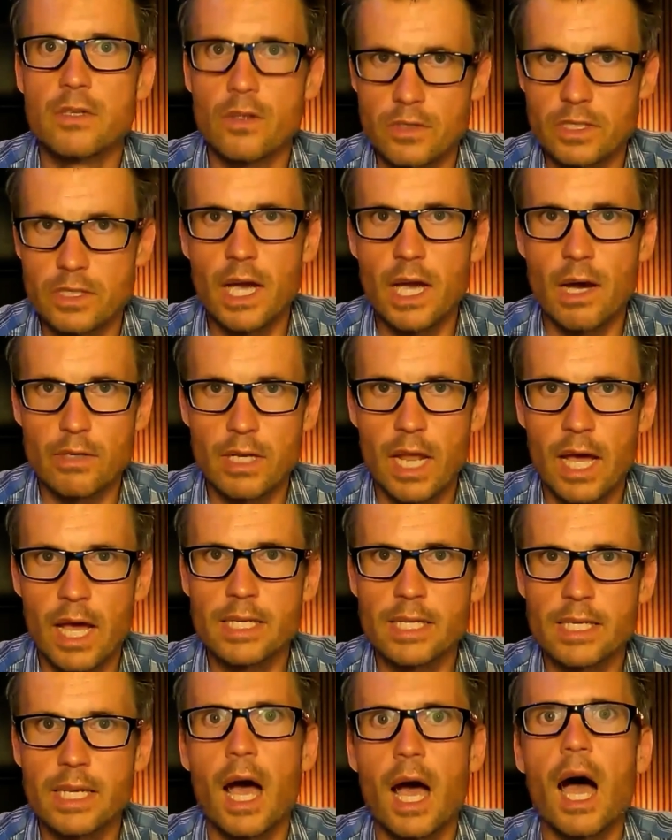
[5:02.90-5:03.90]
not the
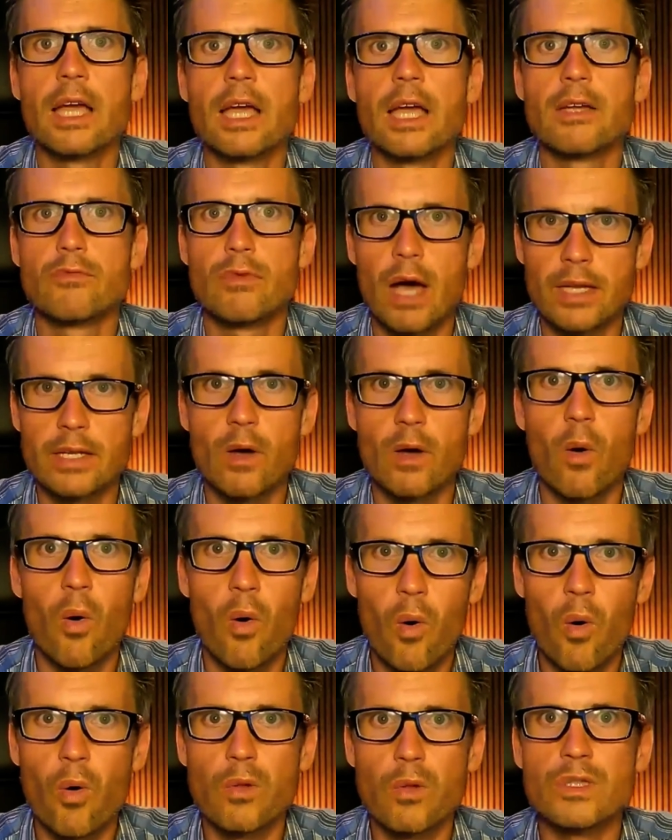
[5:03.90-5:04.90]
outline, I run
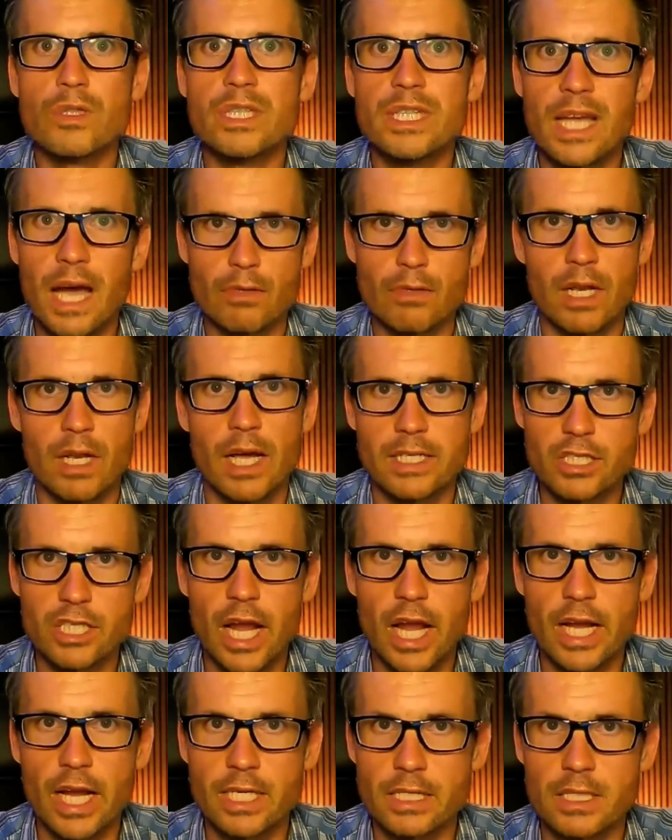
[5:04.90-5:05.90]
all the outline
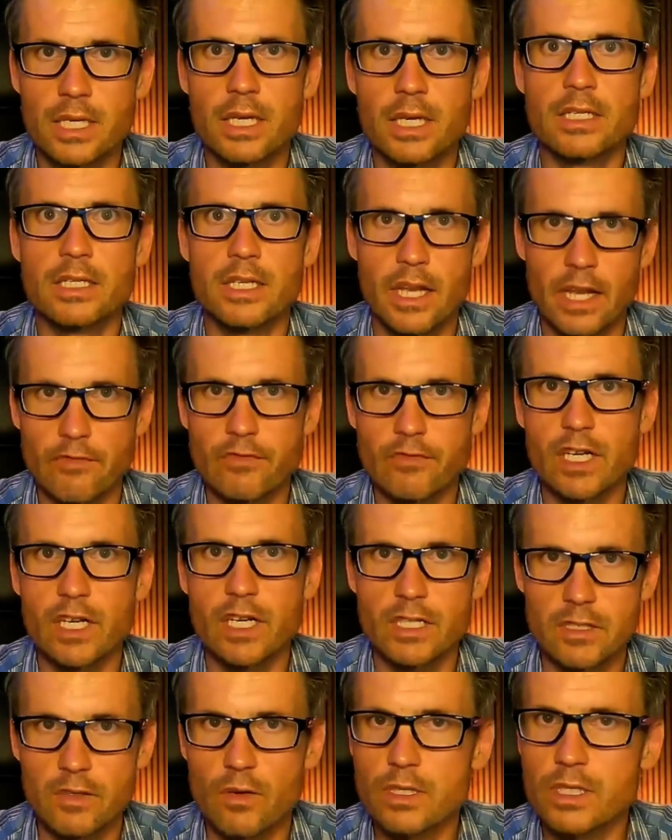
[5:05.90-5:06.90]
checks that I've
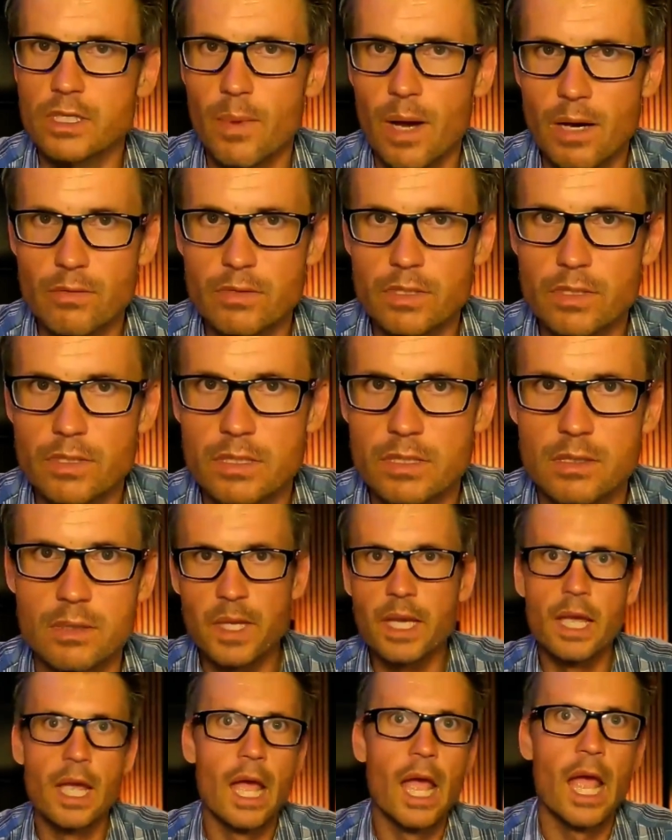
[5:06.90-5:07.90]
just talked about.
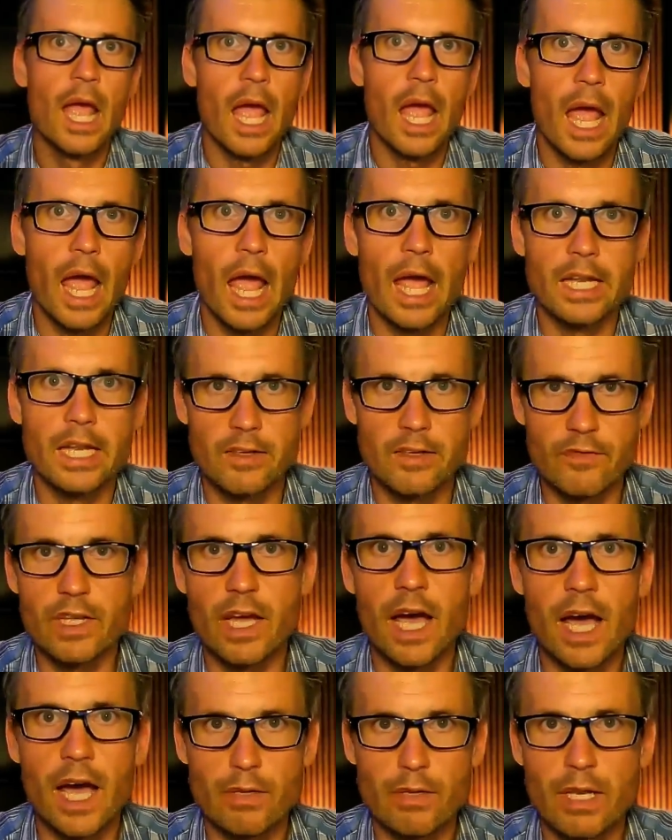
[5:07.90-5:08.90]
And if the
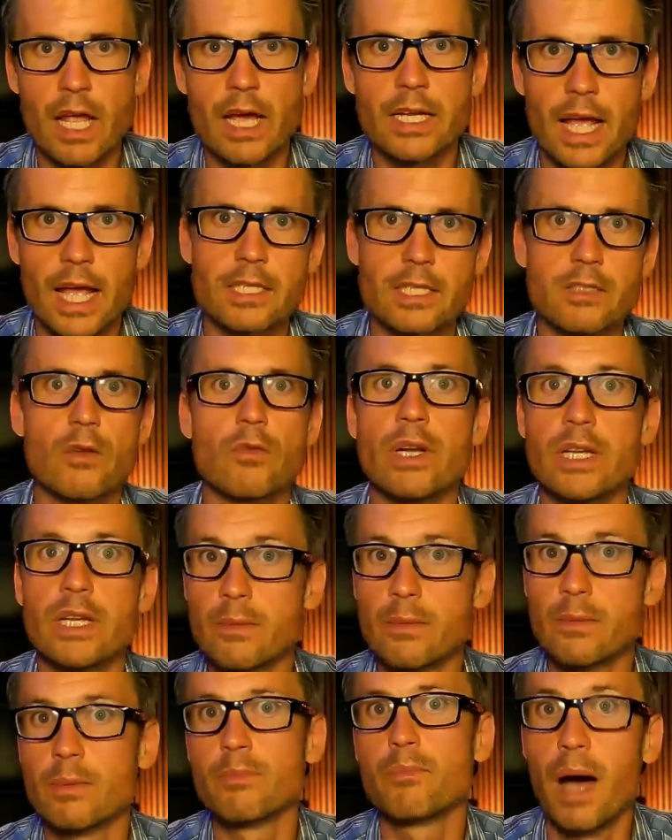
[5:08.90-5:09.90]
outline has already
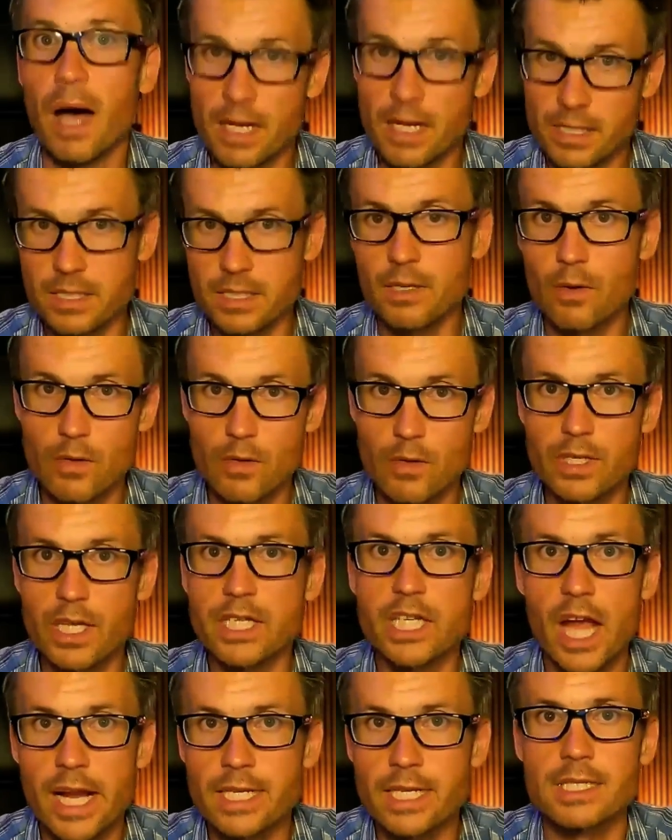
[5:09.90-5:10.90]
passed all the
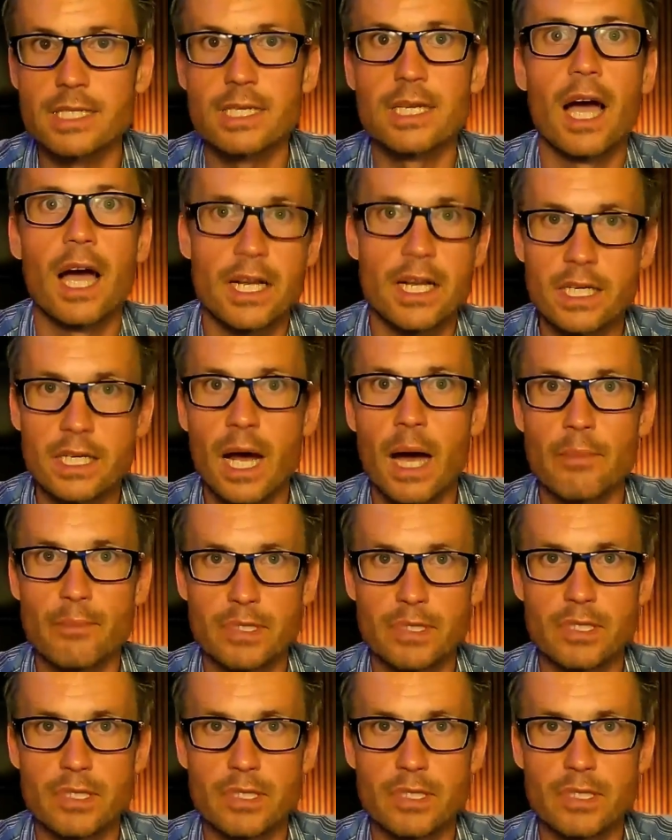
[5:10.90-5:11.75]
checks, I jump